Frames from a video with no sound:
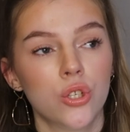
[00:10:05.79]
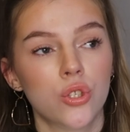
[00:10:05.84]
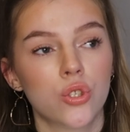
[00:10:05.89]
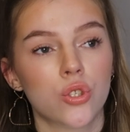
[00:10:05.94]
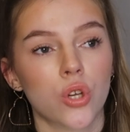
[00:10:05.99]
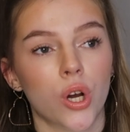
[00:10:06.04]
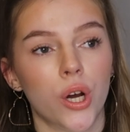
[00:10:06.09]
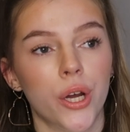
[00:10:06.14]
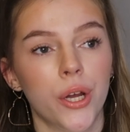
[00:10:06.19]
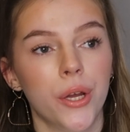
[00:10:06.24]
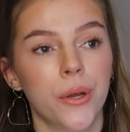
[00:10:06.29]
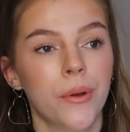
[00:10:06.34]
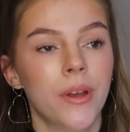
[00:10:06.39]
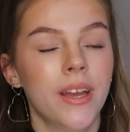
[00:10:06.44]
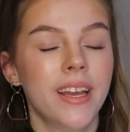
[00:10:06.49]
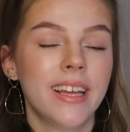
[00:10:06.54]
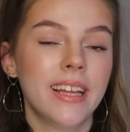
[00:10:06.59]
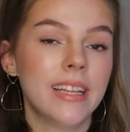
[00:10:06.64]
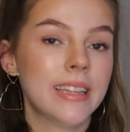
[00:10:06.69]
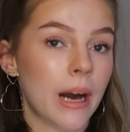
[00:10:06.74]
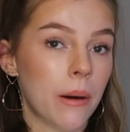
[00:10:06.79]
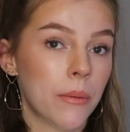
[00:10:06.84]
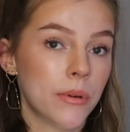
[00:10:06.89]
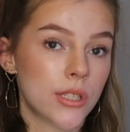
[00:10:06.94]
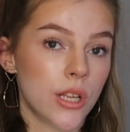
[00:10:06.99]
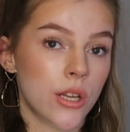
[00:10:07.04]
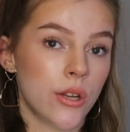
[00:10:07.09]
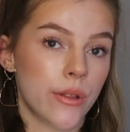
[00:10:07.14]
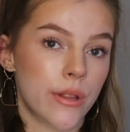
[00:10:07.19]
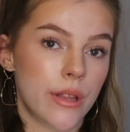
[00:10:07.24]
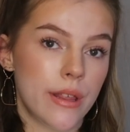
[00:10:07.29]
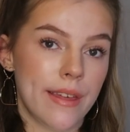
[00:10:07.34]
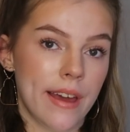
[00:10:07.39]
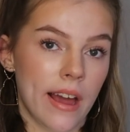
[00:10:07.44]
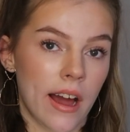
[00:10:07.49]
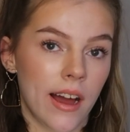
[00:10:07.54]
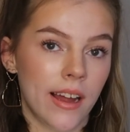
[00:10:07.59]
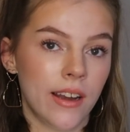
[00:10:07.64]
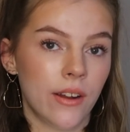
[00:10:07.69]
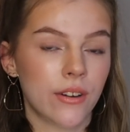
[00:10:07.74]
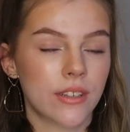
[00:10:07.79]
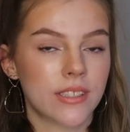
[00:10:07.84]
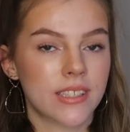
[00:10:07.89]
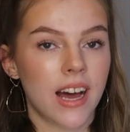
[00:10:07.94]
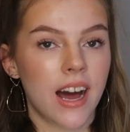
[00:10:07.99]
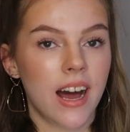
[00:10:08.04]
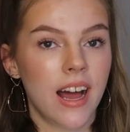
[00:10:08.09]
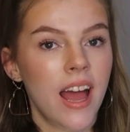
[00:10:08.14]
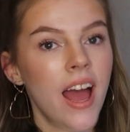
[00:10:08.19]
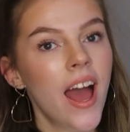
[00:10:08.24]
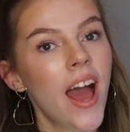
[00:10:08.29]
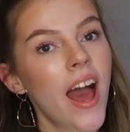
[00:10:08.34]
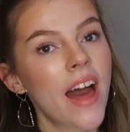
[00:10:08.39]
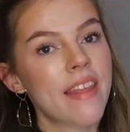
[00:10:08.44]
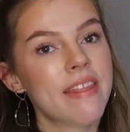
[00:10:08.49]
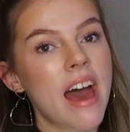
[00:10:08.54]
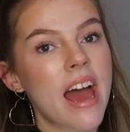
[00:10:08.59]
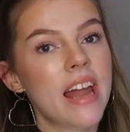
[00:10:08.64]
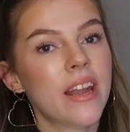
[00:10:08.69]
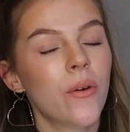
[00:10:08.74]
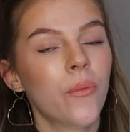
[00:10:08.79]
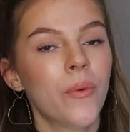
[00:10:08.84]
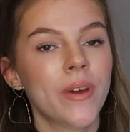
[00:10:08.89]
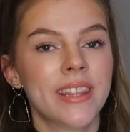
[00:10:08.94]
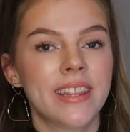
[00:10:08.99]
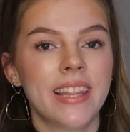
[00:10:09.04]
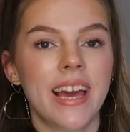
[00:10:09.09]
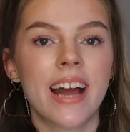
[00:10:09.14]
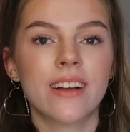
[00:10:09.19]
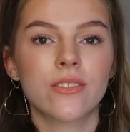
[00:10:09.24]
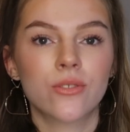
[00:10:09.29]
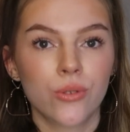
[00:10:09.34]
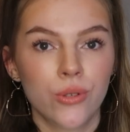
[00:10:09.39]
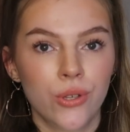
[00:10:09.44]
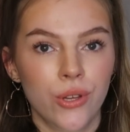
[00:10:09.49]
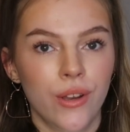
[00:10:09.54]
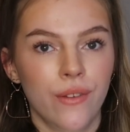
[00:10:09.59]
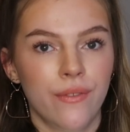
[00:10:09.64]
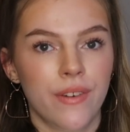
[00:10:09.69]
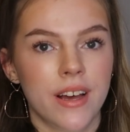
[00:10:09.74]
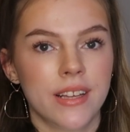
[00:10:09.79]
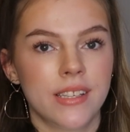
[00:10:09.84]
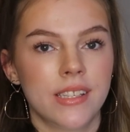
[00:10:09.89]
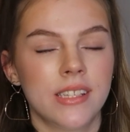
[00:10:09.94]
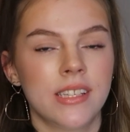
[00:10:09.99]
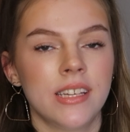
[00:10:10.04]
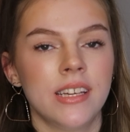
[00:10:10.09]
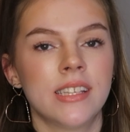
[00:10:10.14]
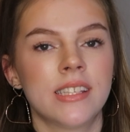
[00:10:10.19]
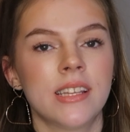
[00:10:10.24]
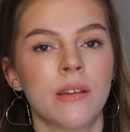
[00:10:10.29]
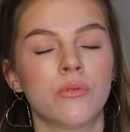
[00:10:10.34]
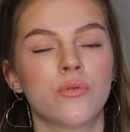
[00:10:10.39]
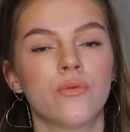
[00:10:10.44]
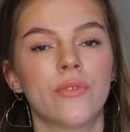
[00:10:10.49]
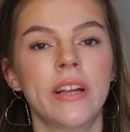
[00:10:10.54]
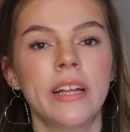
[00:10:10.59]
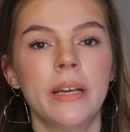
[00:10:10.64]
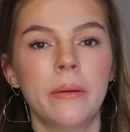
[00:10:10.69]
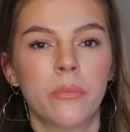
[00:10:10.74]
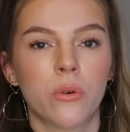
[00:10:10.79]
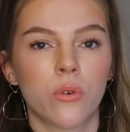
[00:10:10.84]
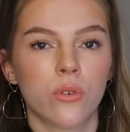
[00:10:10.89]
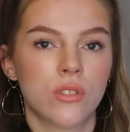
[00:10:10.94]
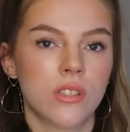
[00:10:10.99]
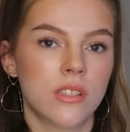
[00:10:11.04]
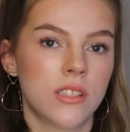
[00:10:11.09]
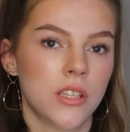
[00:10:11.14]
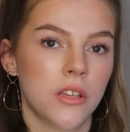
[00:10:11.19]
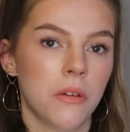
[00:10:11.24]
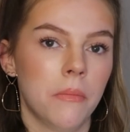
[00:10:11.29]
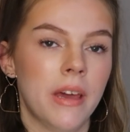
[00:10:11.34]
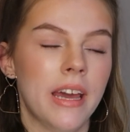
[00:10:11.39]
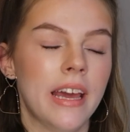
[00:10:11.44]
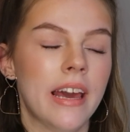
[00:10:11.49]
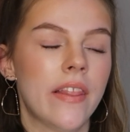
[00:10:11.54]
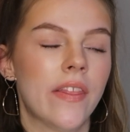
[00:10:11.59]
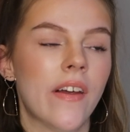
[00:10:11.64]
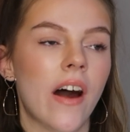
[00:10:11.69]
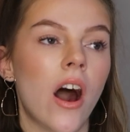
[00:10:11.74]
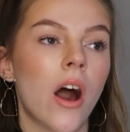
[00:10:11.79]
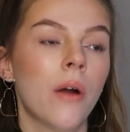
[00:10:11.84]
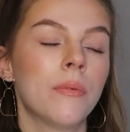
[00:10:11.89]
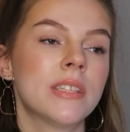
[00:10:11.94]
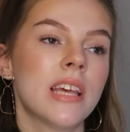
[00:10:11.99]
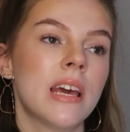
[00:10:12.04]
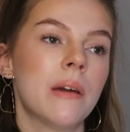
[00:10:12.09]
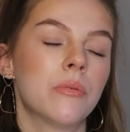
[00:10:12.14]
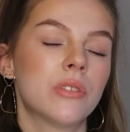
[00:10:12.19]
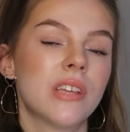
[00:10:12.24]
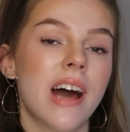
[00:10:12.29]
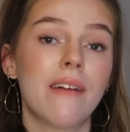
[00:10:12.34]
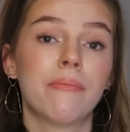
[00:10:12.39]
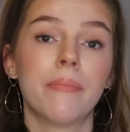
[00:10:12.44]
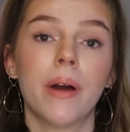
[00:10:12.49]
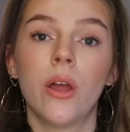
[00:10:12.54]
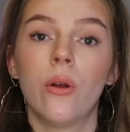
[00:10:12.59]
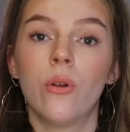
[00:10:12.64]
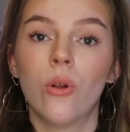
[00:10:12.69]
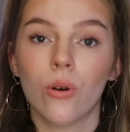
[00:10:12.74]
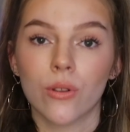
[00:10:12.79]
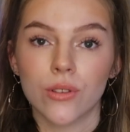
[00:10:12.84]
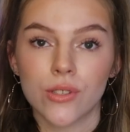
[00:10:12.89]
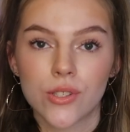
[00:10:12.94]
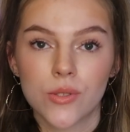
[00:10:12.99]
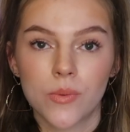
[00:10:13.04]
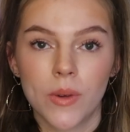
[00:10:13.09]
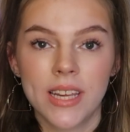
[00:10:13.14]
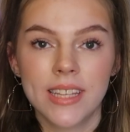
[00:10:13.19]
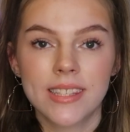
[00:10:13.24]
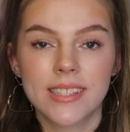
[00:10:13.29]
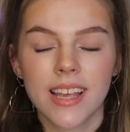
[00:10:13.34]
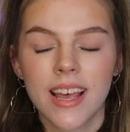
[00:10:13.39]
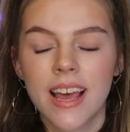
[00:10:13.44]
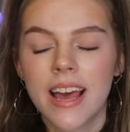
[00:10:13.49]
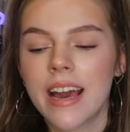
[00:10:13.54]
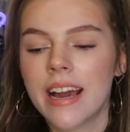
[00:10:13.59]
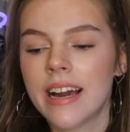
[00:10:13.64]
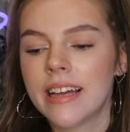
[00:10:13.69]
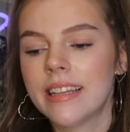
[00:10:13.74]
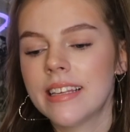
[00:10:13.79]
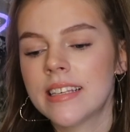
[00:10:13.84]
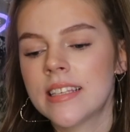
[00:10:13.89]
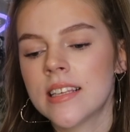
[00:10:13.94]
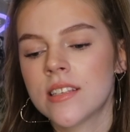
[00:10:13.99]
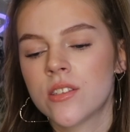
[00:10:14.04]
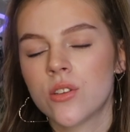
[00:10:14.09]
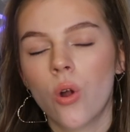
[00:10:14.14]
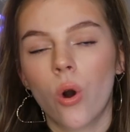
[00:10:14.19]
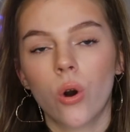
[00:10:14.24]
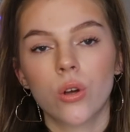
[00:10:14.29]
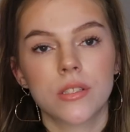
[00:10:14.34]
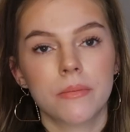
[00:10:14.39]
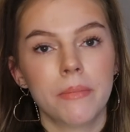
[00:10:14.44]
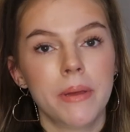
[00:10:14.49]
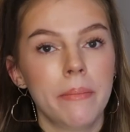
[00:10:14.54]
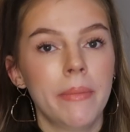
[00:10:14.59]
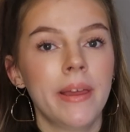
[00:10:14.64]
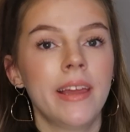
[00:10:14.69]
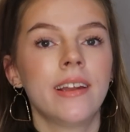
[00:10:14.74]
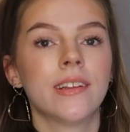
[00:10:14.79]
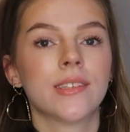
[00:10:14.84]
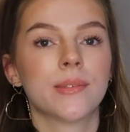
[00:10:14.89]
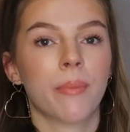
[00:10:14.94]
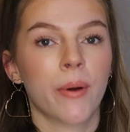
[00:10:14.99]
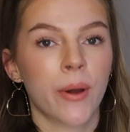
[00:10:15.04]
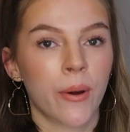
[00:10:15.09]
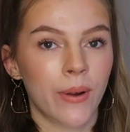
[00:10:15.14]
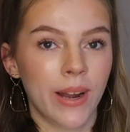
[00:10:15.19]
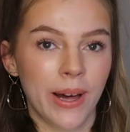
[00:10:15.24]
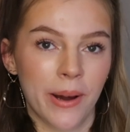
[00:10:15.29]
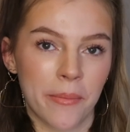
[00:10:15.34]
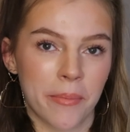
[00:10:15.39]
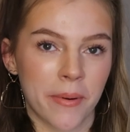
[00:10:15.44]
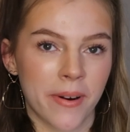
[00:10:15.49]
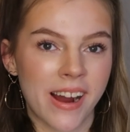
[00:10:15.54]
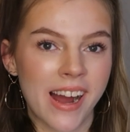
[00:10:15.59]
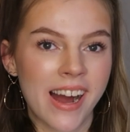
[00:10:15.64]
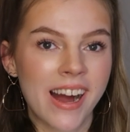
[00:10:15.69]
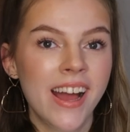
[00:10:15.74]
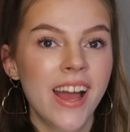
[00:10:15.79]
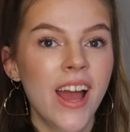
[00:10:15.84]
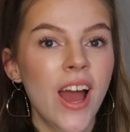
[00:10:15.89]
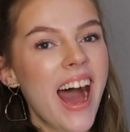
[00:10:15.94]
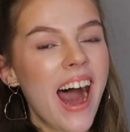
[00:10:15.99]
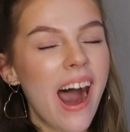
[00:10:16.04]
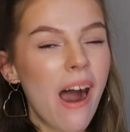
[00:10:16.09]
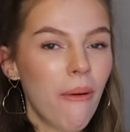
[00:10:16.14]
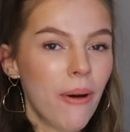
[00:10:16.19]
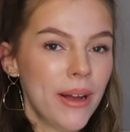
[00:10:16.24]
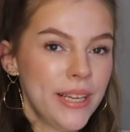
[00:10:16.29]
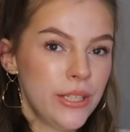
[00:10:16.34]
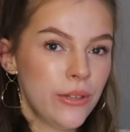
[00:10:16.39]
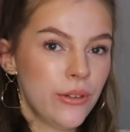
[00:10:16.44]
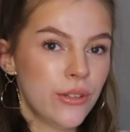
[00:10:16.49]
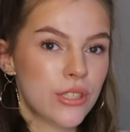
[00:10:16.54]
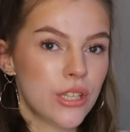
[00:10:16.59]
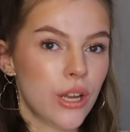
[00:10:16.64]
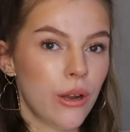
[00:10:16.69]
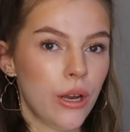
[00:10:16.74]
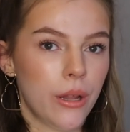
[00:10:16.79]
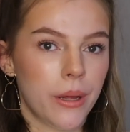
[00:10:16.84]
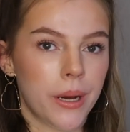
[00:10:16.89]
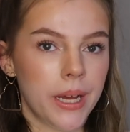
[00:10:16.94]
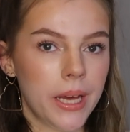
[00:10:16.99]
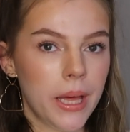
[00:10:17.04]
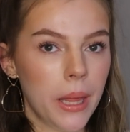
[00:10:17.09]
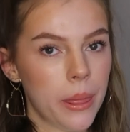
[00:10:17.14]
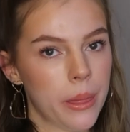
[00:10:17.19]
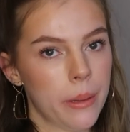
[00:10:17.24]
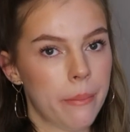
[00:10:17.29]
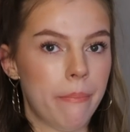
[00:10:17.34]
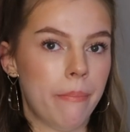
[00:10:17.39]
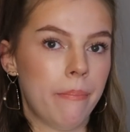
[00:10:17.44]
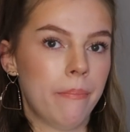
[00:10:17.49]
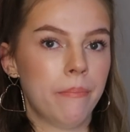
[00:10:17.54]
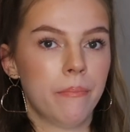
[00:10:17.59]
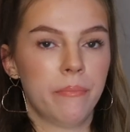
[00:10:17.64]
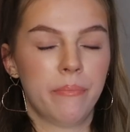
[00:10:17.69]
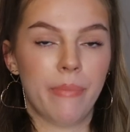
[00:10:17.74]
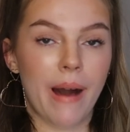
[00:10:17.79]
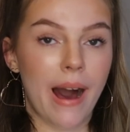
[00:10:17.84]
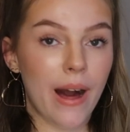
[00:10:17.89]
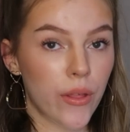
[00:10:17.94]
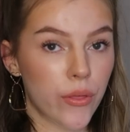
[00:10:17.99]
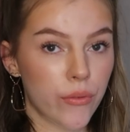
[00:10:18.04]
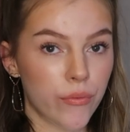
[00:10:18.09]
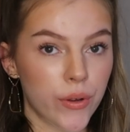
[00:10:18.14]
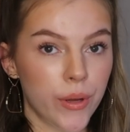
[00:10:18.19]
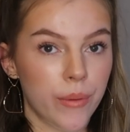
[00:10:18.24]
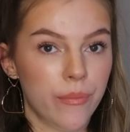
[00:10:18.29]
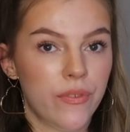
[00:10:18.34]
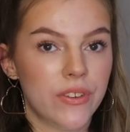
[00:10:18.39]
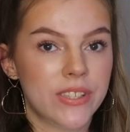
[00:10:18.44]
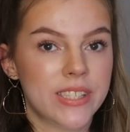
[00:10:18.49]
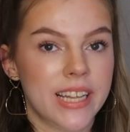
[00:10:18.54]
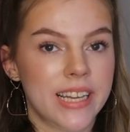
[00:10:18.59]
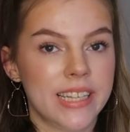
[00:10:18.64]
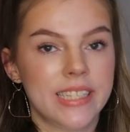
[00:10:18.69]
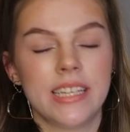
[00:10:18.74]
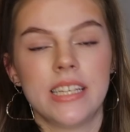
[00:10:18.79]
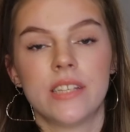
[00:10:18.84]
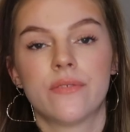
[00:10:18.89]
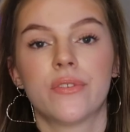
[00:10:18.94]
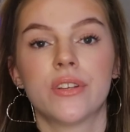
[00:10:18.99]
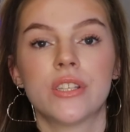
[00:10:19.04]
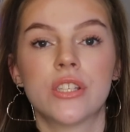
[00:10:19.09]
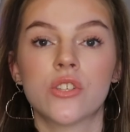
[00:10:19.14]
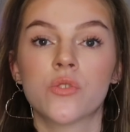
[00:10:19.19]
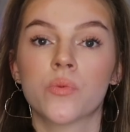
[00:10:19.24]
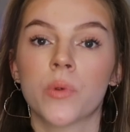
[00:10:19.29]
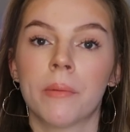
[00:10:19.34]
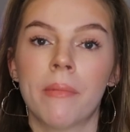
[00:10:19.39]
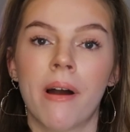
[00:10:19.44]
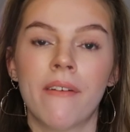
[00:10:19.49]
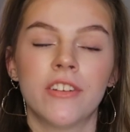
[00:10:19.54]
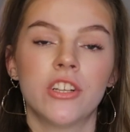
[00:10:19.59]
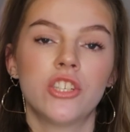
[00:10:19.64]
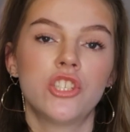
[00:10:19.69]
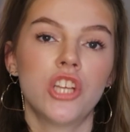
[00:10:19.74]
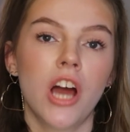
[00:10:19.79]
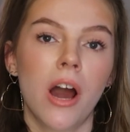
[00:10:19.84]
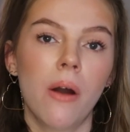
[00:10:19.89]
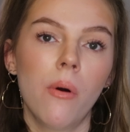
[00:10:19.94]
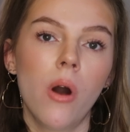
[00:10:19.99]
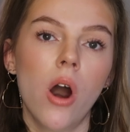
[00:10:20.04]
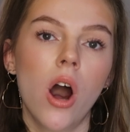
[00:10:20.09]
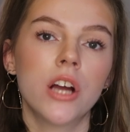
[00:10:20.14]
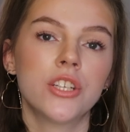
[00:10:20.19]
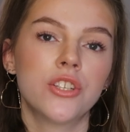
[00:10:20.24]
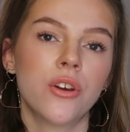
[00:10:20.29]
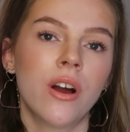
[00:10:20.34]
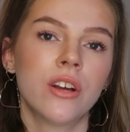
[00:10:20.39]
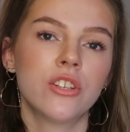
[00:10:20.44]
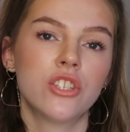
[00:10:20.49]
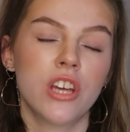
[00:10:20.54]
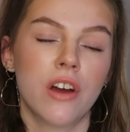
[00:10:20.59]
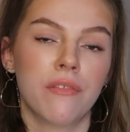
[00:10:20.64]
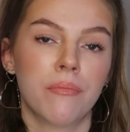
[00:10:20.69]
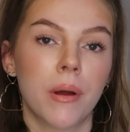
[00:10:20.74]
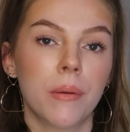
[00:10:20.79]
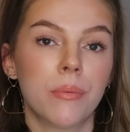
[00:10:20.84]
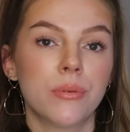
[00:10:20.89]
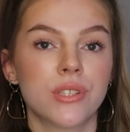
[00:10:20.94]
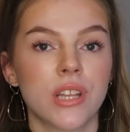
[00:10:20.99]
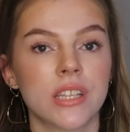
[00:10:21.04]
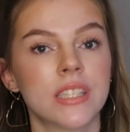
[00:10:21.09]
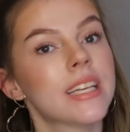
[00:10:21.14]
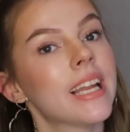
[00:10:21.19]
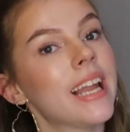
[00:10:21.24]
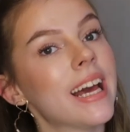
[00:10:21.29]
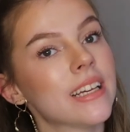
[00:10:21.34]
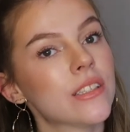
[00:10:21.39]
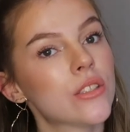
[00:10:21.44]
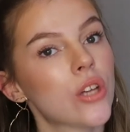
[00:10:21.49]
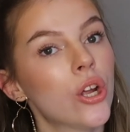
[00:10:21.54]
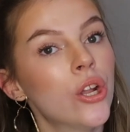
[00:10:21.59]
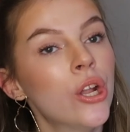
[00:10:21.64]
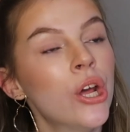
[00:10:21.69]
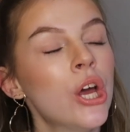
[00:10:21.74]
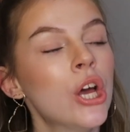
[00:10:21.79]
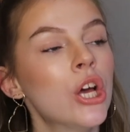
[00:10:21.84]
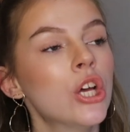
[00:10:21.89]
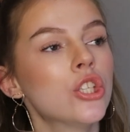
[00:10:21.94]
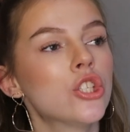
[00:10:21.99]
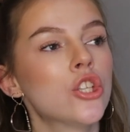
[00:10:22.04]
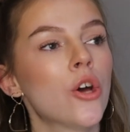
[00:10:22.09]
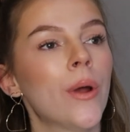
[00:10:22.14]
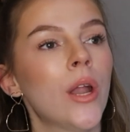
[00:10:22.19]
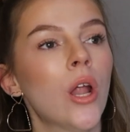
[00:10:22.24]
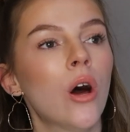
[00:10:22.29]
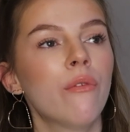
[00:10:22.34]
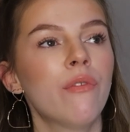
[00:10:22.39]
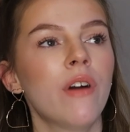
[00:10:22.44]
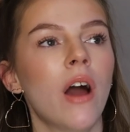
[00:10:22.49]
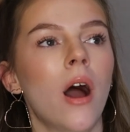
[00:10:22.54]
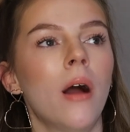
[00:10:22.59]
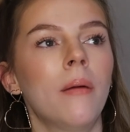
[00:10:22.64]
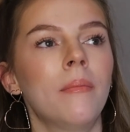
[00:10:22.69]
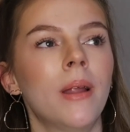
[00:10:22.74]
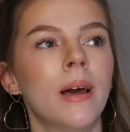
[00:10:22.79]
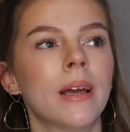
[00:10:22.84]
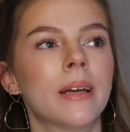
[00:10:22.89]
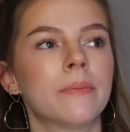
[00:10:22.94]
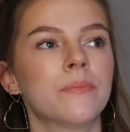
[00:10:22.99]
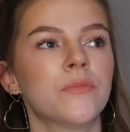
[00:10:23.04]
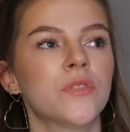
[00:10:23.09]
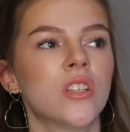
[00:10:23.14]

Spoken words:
So that was another thing I looked at. Then with the actual universities, it was really important to me that I was able to have my own ensuite. This is not me being a spoiled little brat. How I use like the bathroom facilities, for instance, when I'm having a shower, I don't actually have my prosthetic legs on. So a lot of it I'm like